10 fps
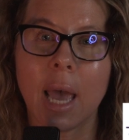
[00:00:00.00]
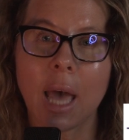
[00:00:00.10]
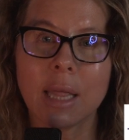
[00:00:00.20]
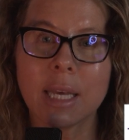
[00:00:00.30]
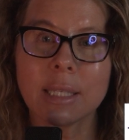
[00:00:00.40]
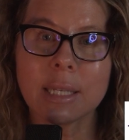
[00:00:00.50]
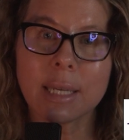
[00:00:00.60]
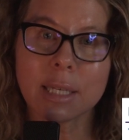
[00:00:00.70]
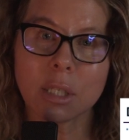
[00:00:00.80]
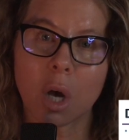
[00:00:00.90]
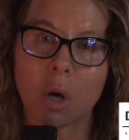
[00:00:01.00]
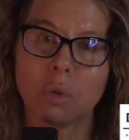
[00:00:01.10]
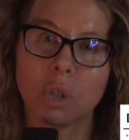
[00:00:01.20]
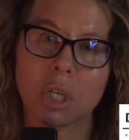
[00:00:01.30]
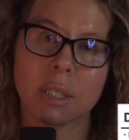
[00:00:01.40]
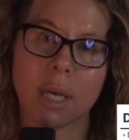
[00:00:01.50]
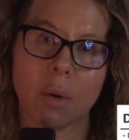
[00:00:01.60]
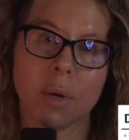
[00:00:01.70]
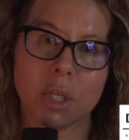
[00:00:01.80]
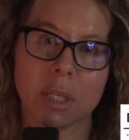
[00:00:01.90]
And this is a zone just
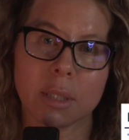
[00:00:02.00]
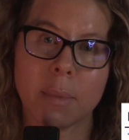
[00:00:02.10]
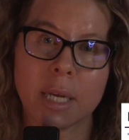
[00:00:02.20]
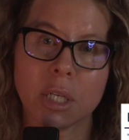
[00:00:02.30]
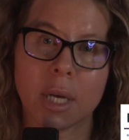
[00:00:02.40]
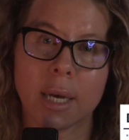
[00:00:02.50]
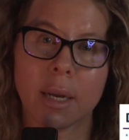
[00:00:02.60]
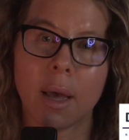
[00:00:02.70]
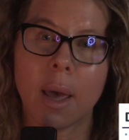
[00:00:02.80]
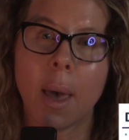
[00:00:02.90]
like we just mentioned.